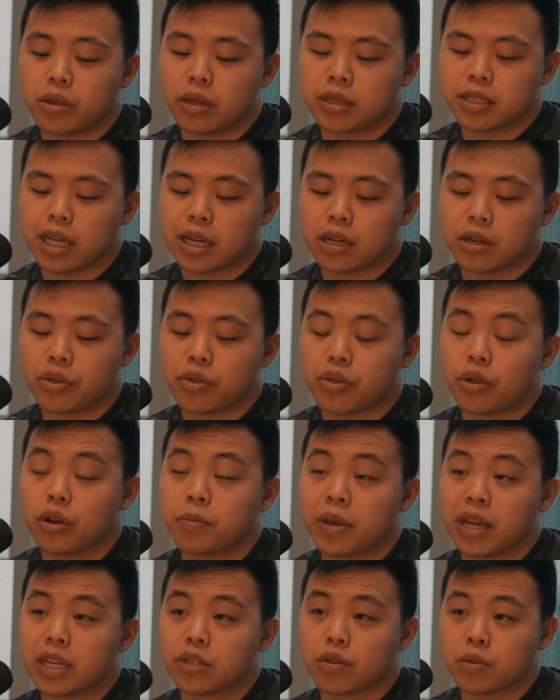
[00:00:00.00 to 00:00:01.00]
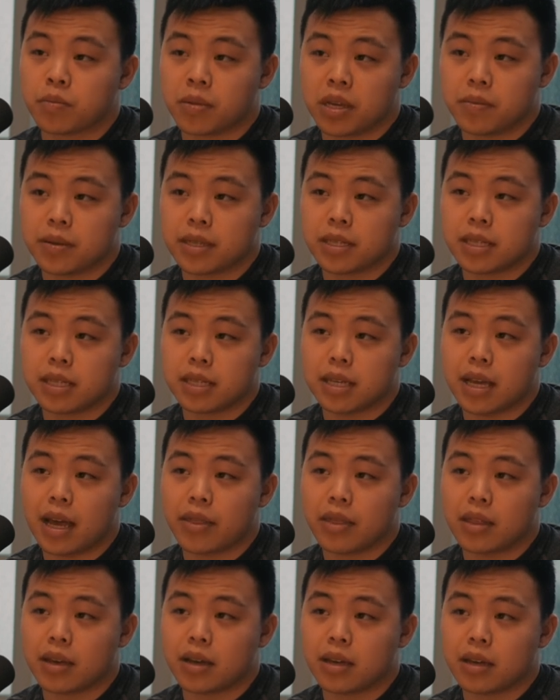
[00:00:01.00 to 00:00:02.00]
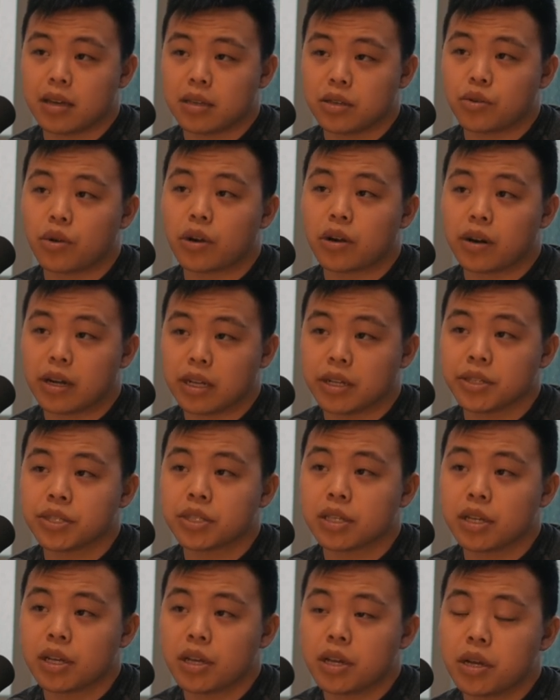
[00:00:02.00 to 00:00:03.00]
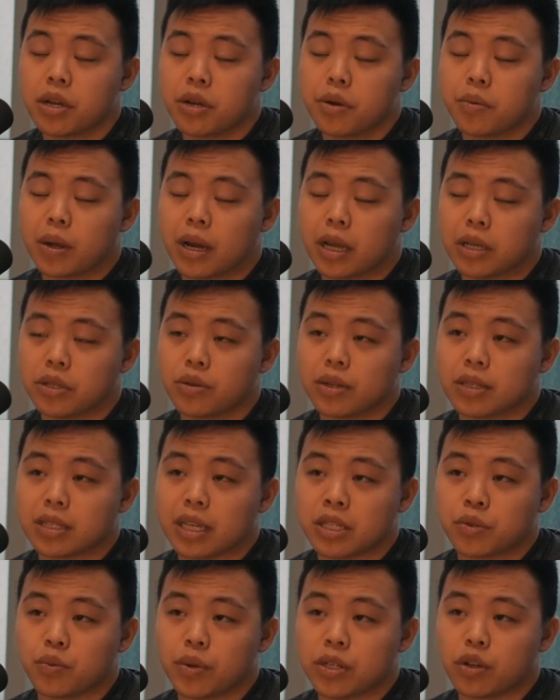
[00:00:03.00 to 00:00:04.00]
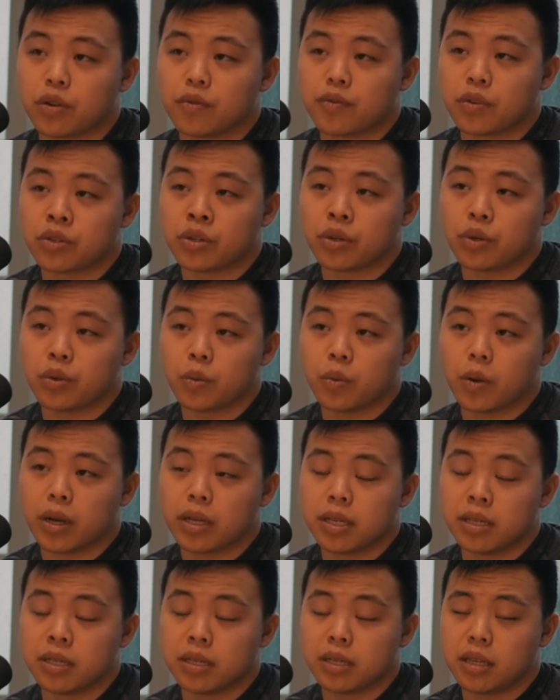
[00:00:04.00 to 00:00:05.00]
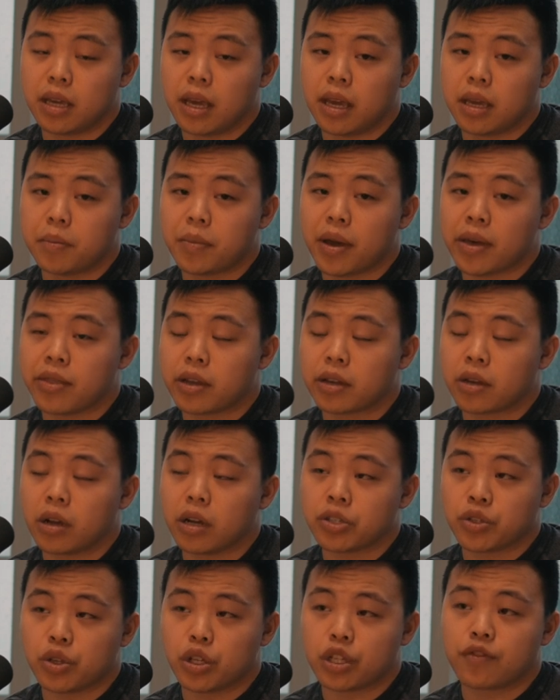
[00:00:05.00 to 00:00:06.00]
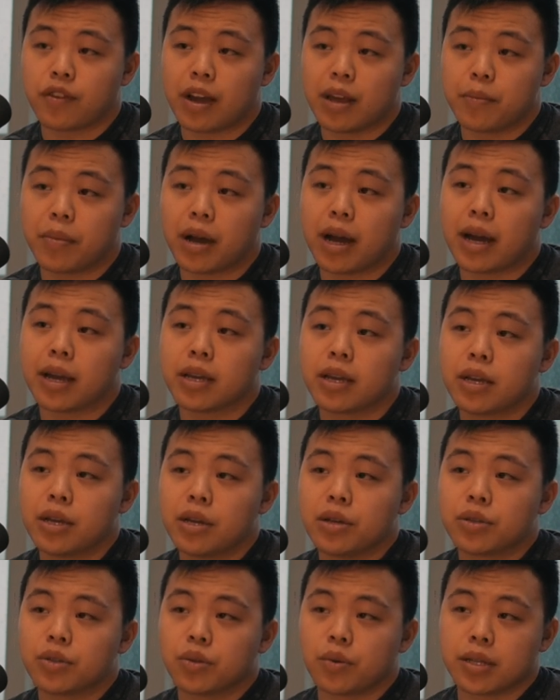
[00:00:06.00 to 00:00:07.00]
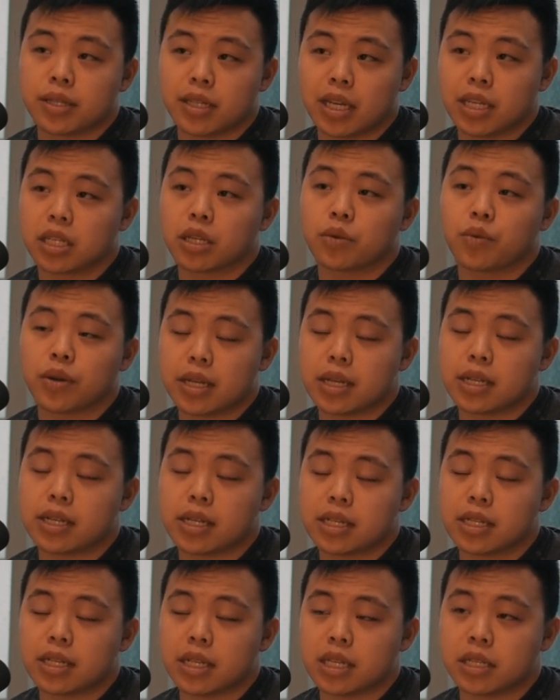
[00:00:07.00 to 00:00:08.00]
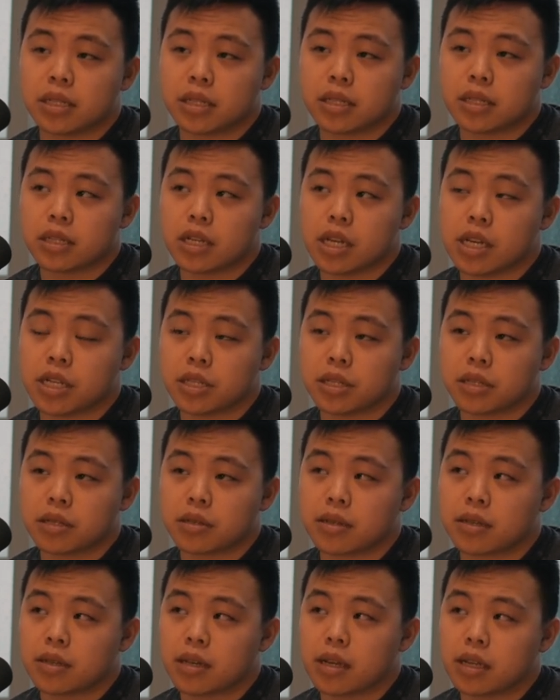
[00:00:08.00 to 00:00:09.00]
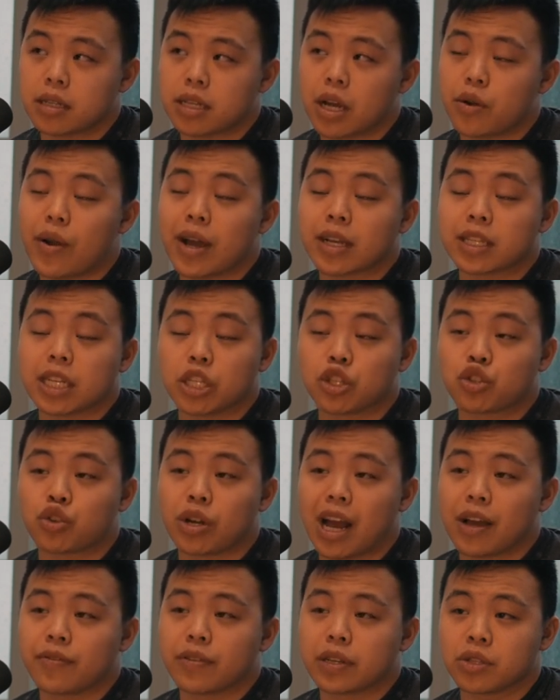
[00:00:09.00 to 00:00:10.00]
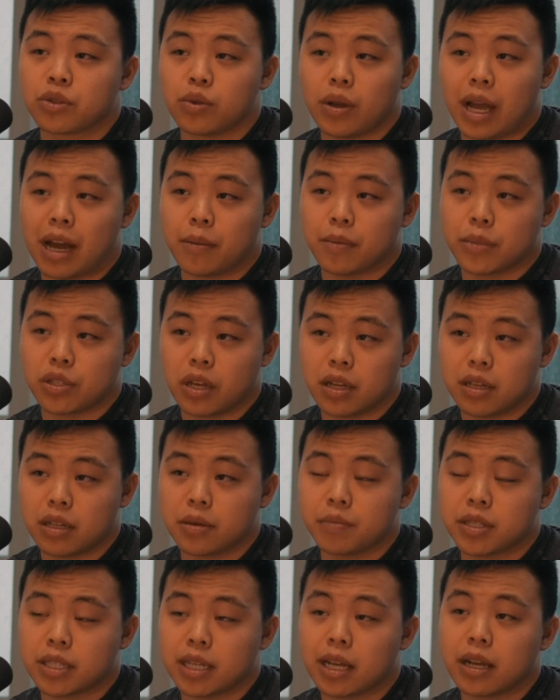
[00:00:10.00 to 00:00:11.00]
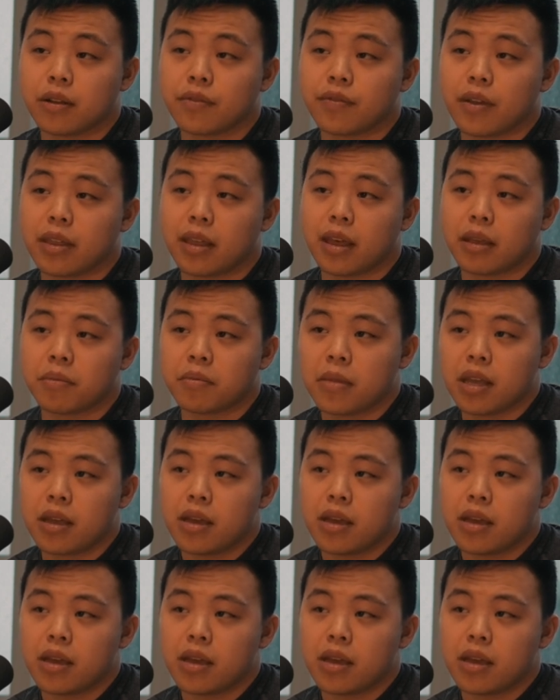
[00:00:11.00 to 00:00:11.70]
the second or third page with PPC and the URLs, what I do is I switch over to a method called search, find, buy. So essentially, what it is just directing traffic to Amazon themselves, and then